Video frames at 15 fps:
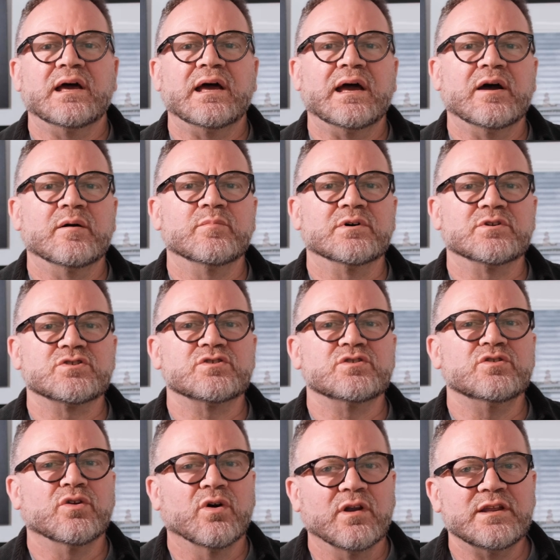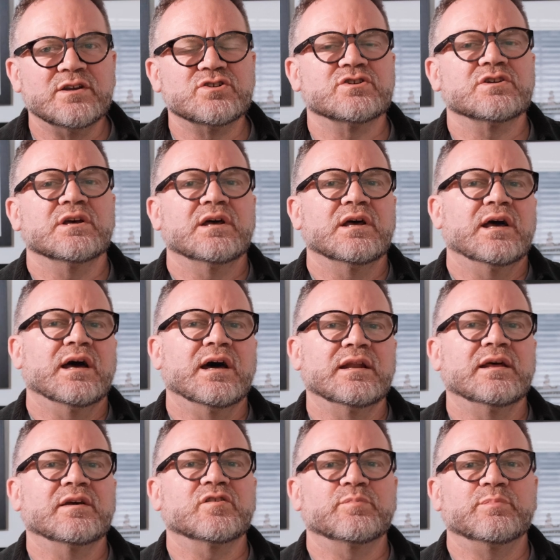how much knowledge and
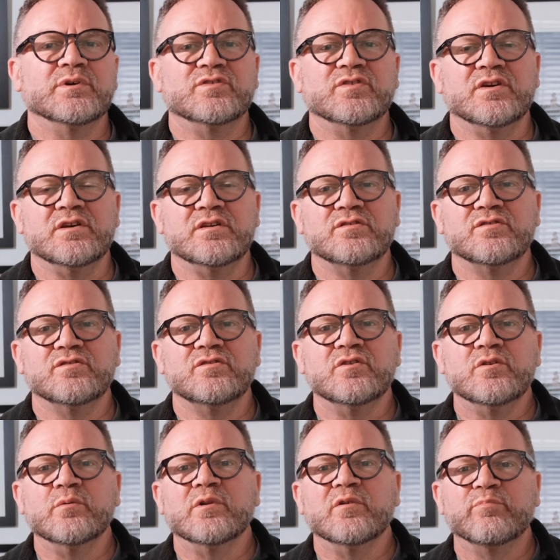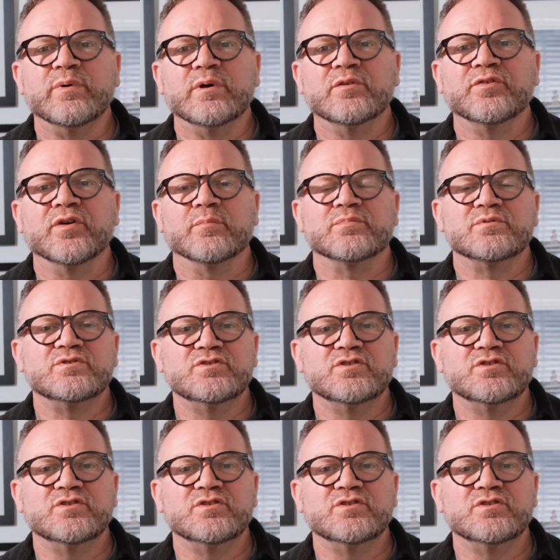expertise you will have built up